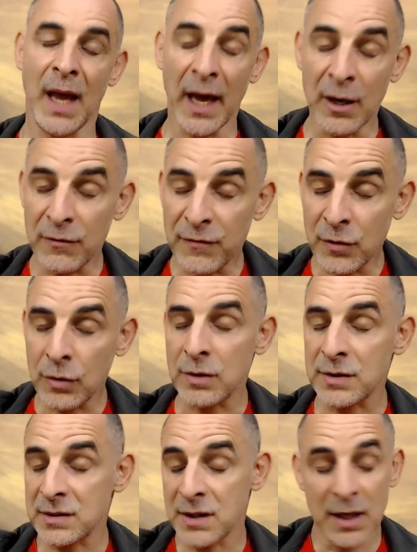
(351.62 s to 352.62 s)
And of
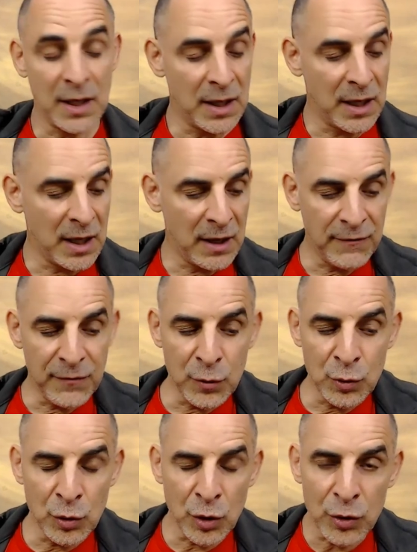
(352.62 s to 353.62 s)
course, if
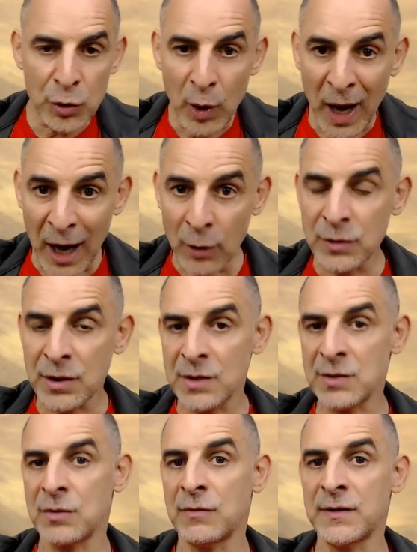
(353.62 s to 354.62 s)
you do not know how to
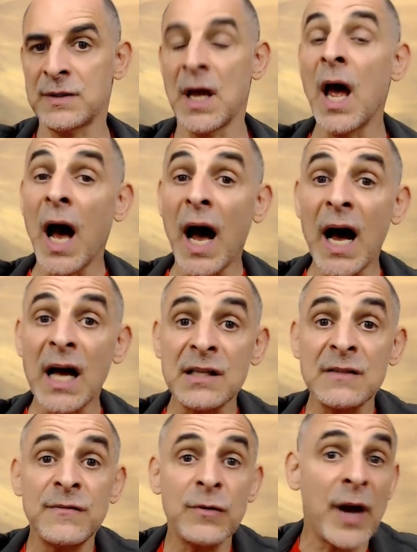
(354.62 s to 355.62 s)
resolve it,
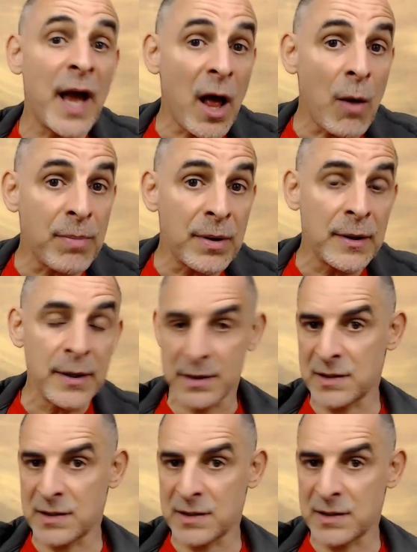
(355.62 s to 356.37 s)
ask for help.